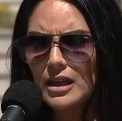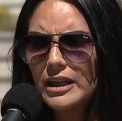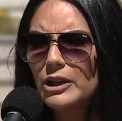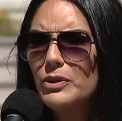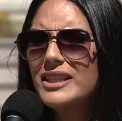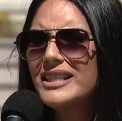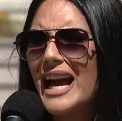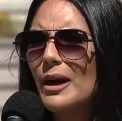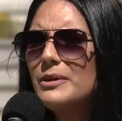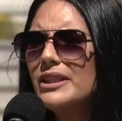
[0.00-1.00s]
He was
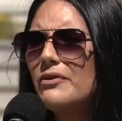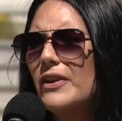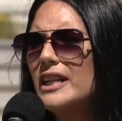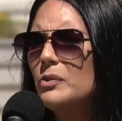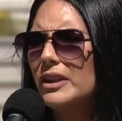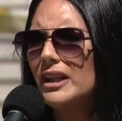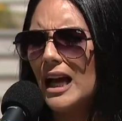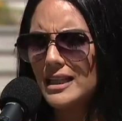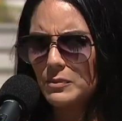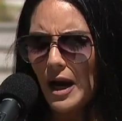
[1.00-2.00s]
stabbed in the face with a
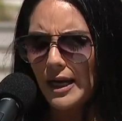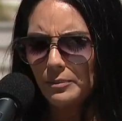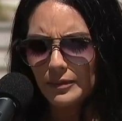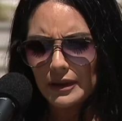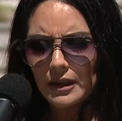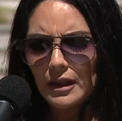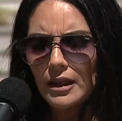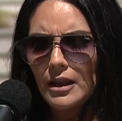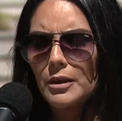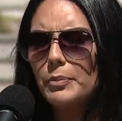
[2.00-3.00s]
glass pipe,
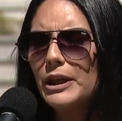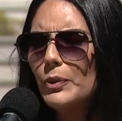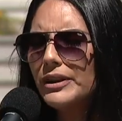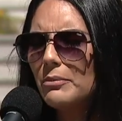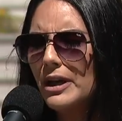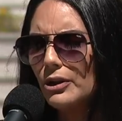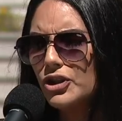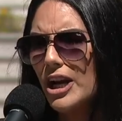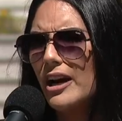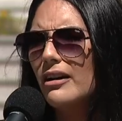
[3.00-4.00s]
beat with the metal
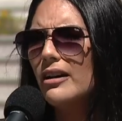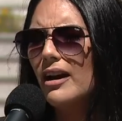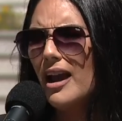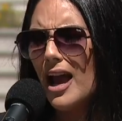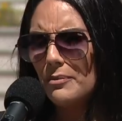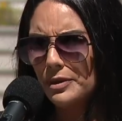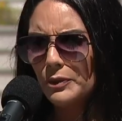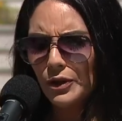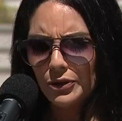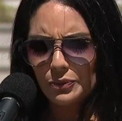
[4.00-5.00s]
chair, and
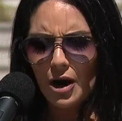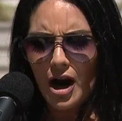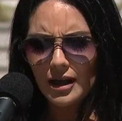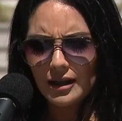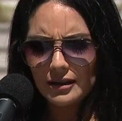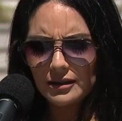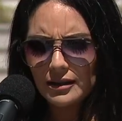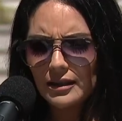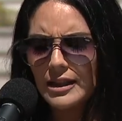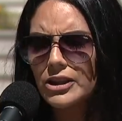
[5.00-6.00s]
beat with the rock
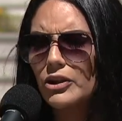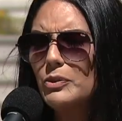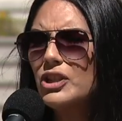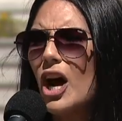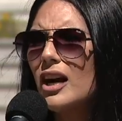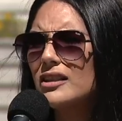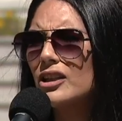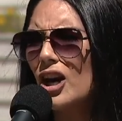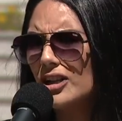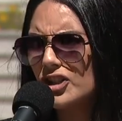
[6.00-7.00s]
until he was knocked
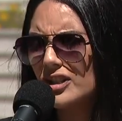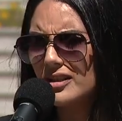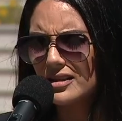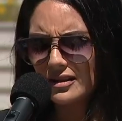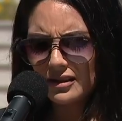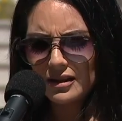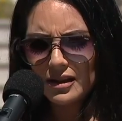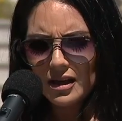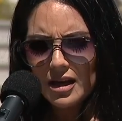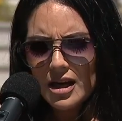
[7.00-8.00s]
unconscious.
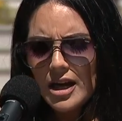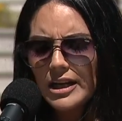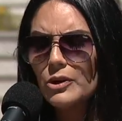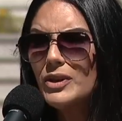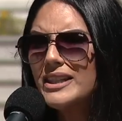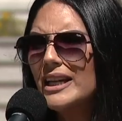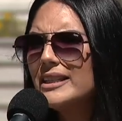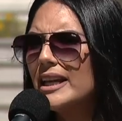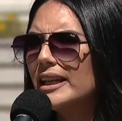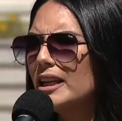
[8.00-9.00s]
He was then
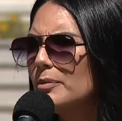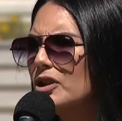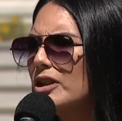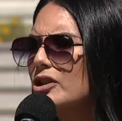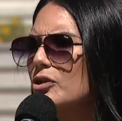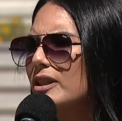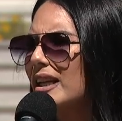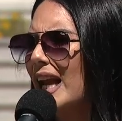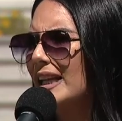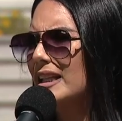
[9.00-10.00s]
taken up to the Azusa
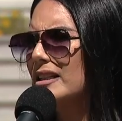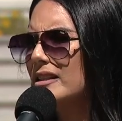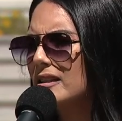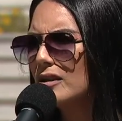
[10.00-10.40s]
Canyons,